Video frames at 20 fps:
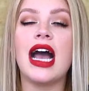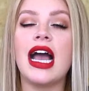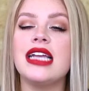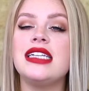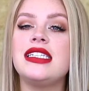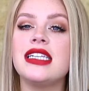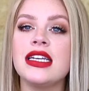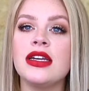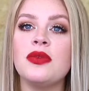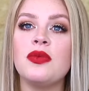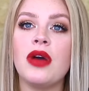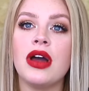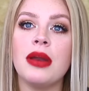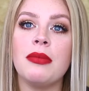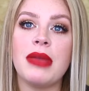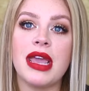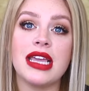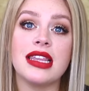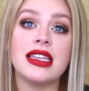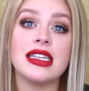I didn't want to
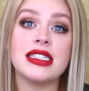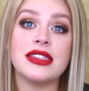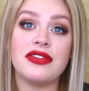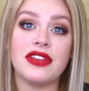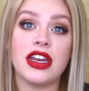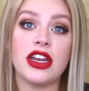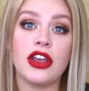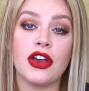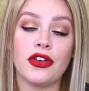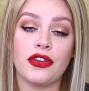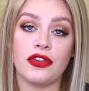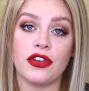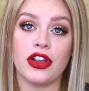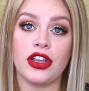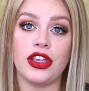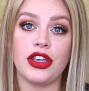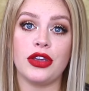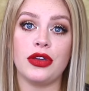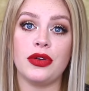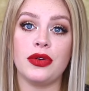make this video for
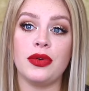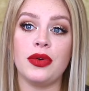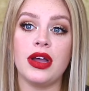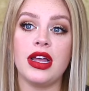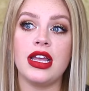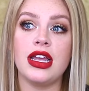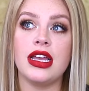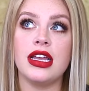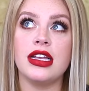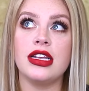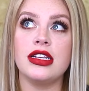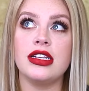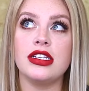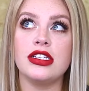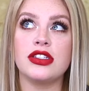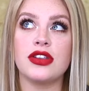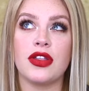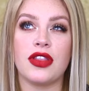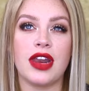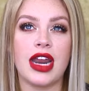you
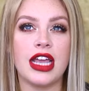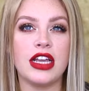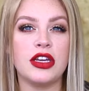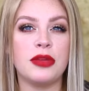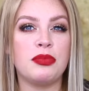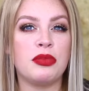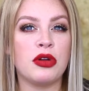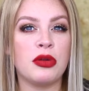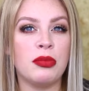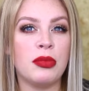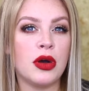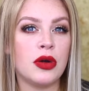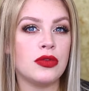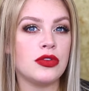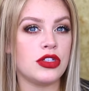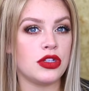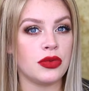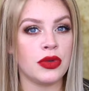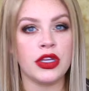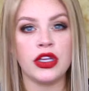so that I could
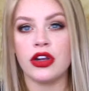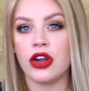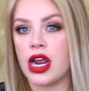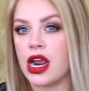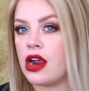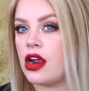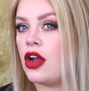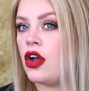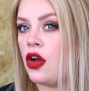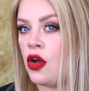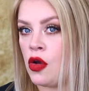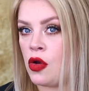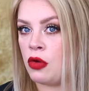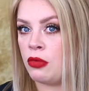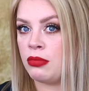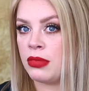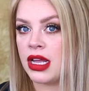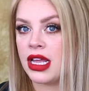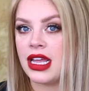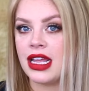promote doing your hair at
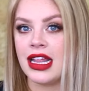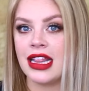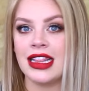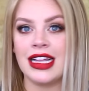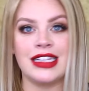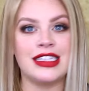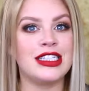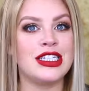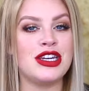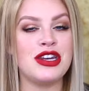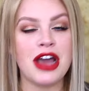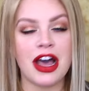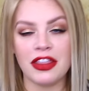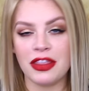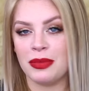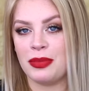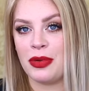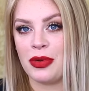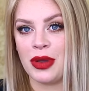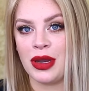home. That's not
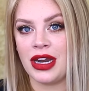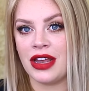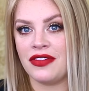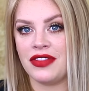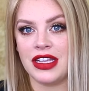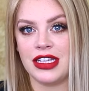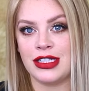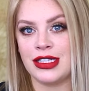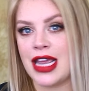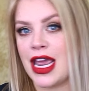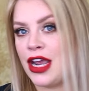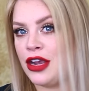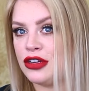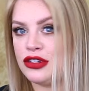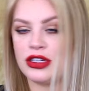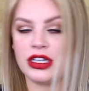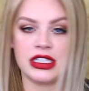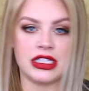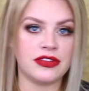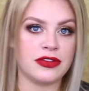the point of this hair
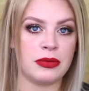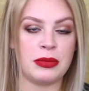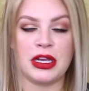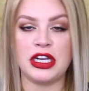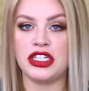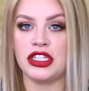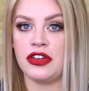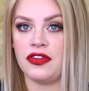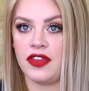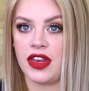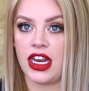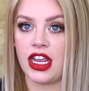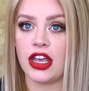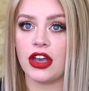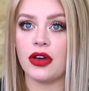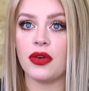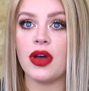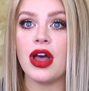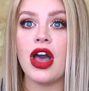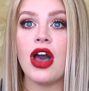transformation
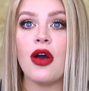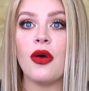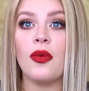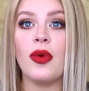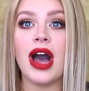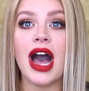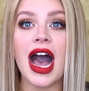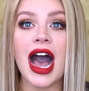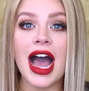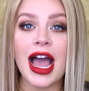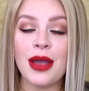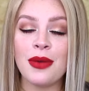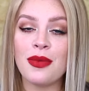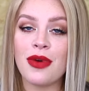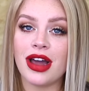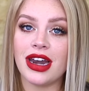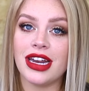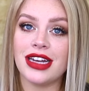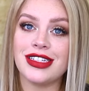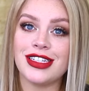video. What I
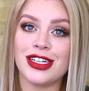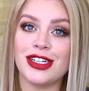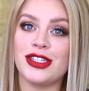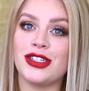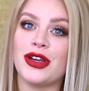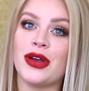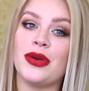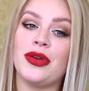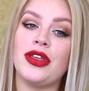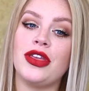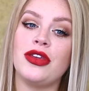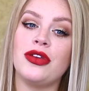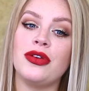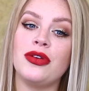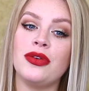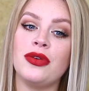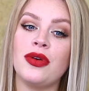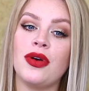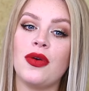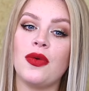wanted to show
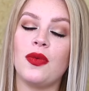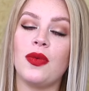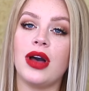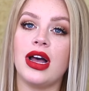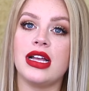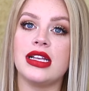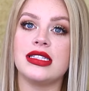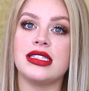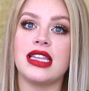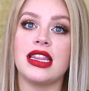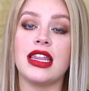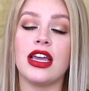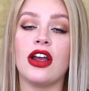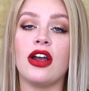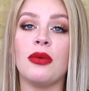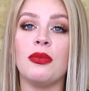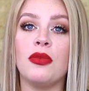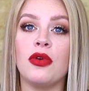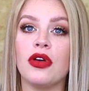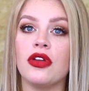you was that there
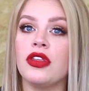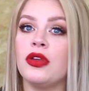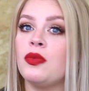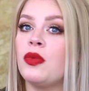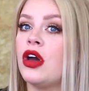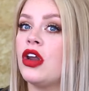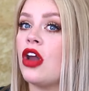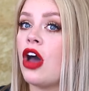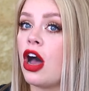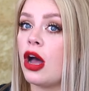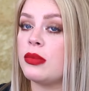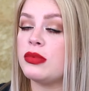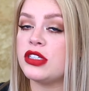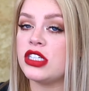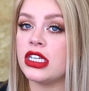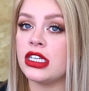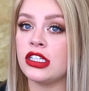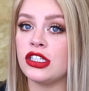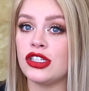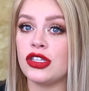are more than one
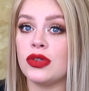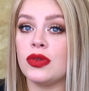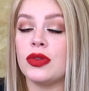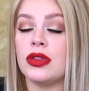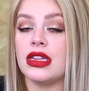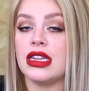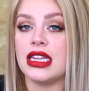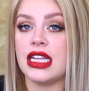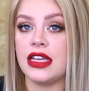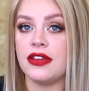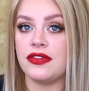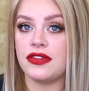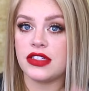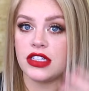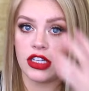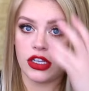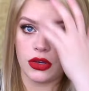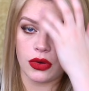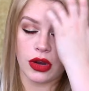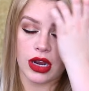option to
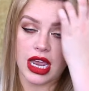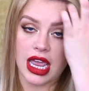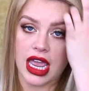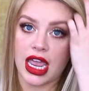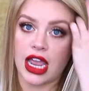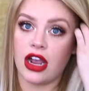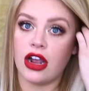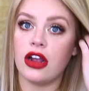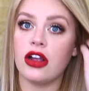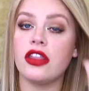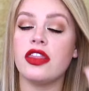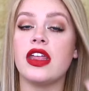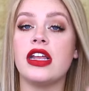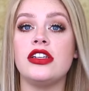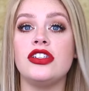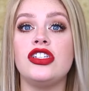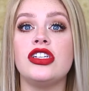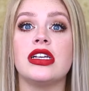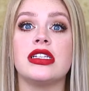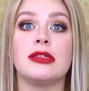lift your hair
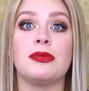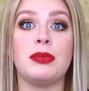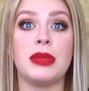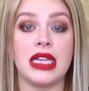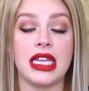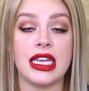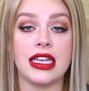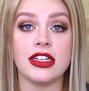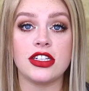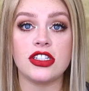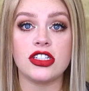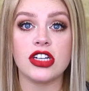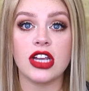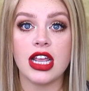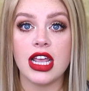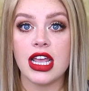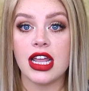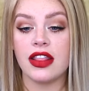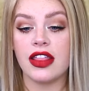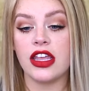than just bleach.
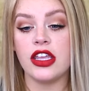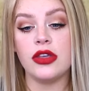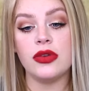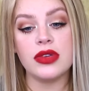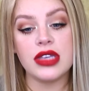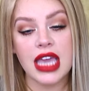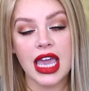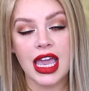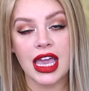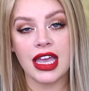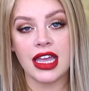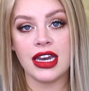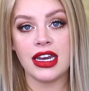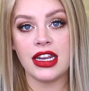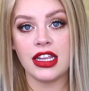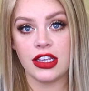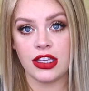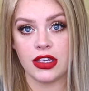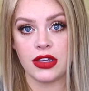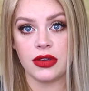That you
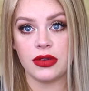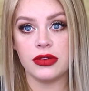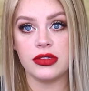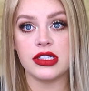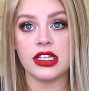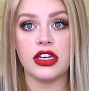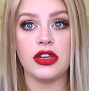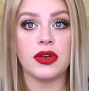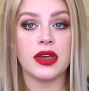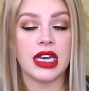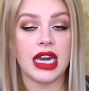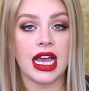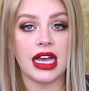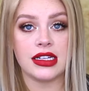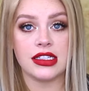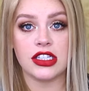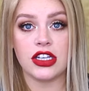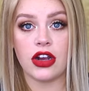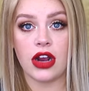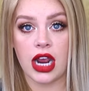can use, and you can
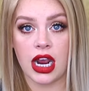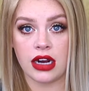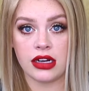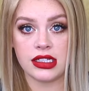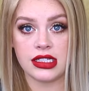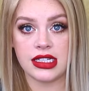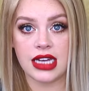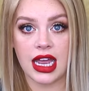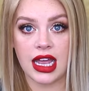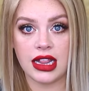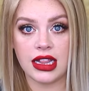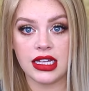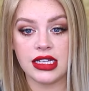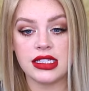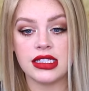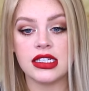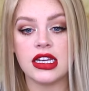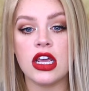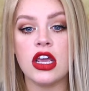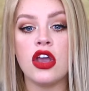ask your
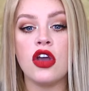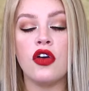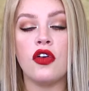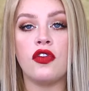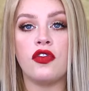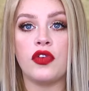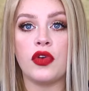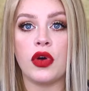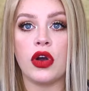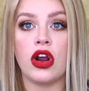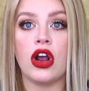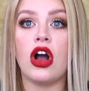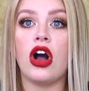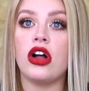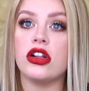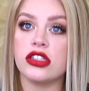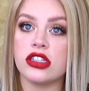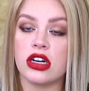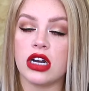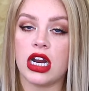hairstylist for
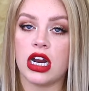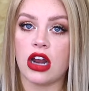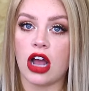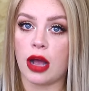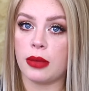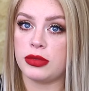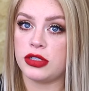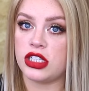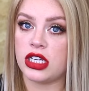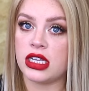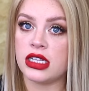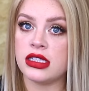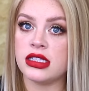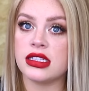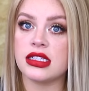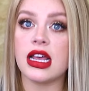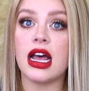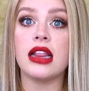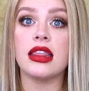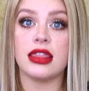alternate
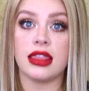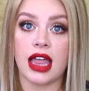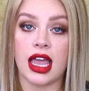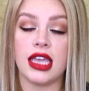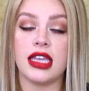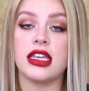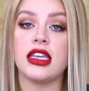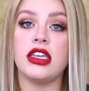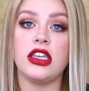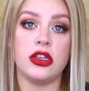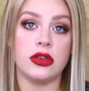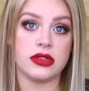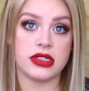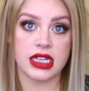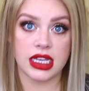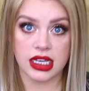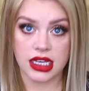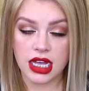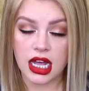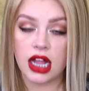options like
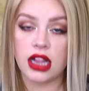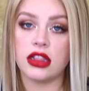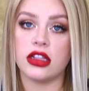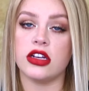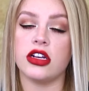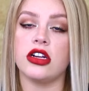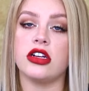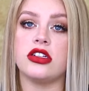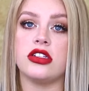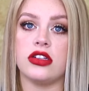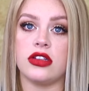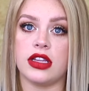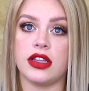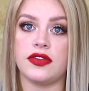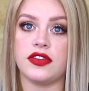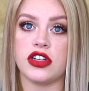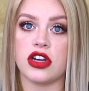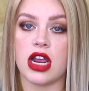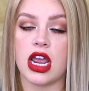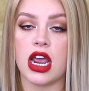using color to
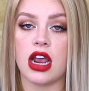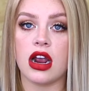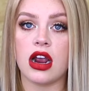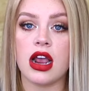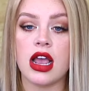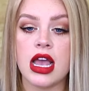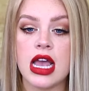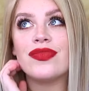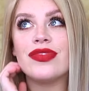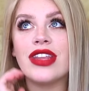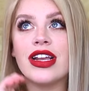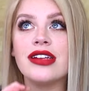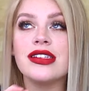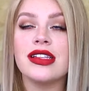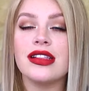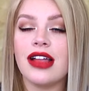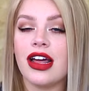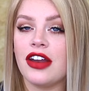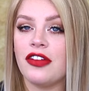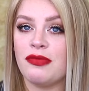lift your hair. There's a
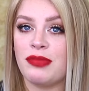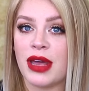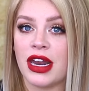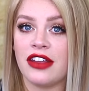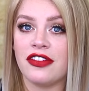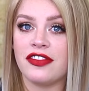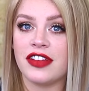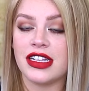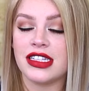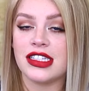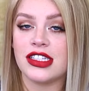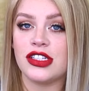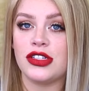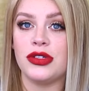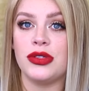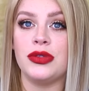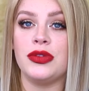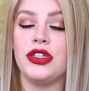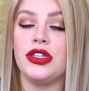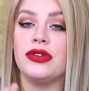lot of benefits
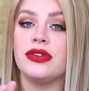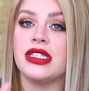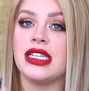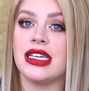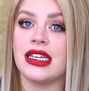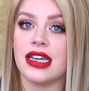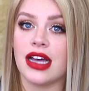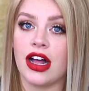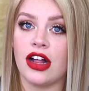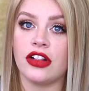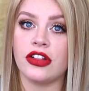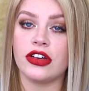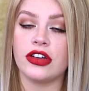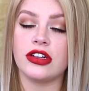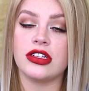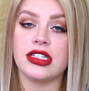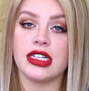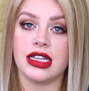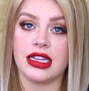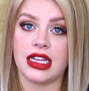to using
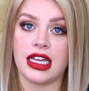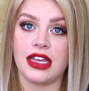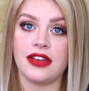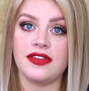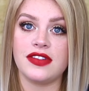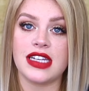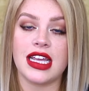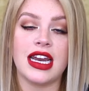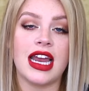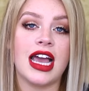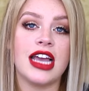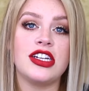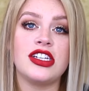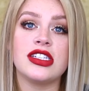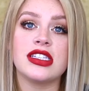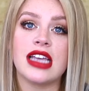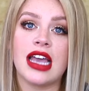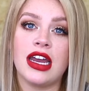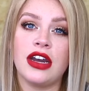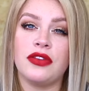color to lift, and I
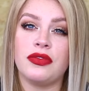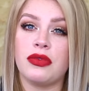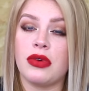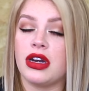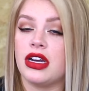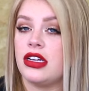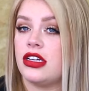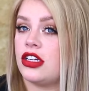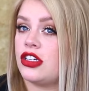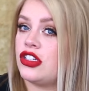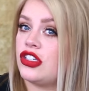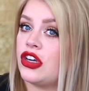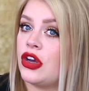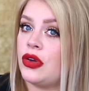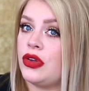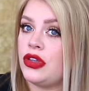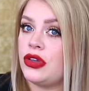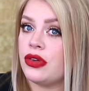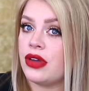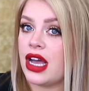just kind of wanted to show
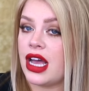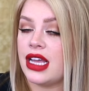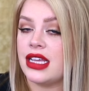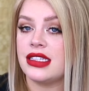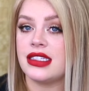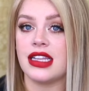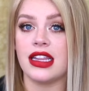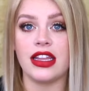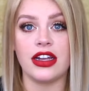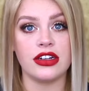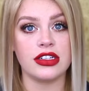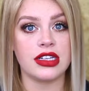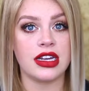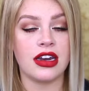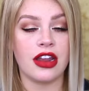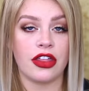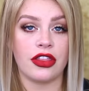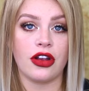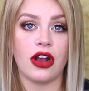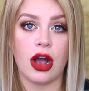you guys that there's
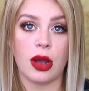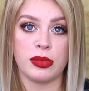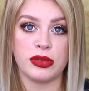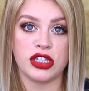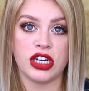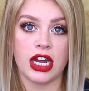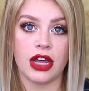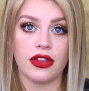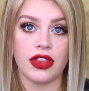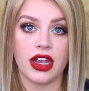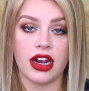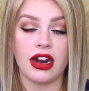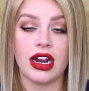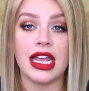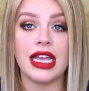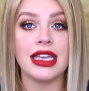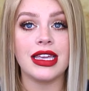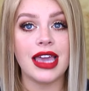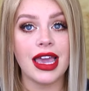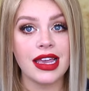another option out there
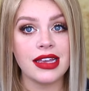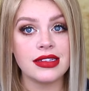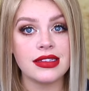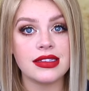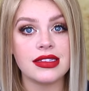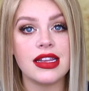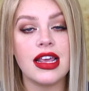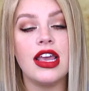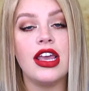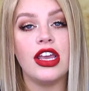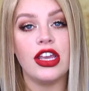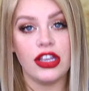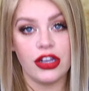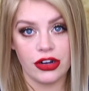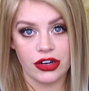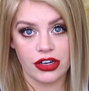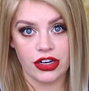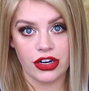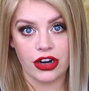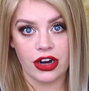in case
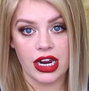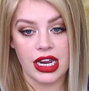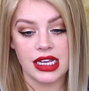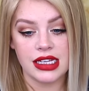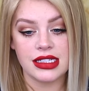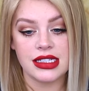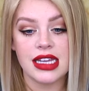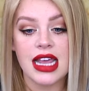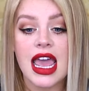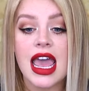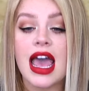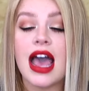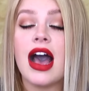you're curious.